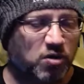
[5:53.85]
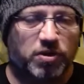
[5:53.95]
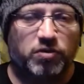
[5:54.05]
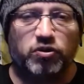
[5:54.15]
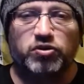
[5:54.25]

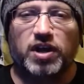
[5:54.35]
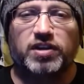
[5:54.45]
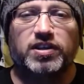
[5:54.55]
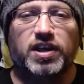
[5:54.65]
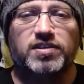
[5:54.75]
But when you take
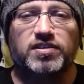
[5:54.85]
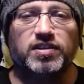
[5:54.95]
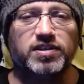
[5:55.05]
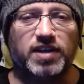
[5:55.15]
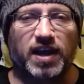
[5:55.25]
the case of
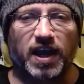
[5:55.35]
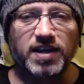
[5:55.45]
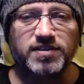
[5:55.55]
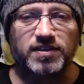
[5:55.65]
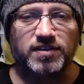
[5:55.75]
Lisa
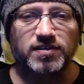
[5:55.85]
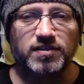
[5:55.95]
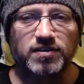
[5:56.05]
Hanson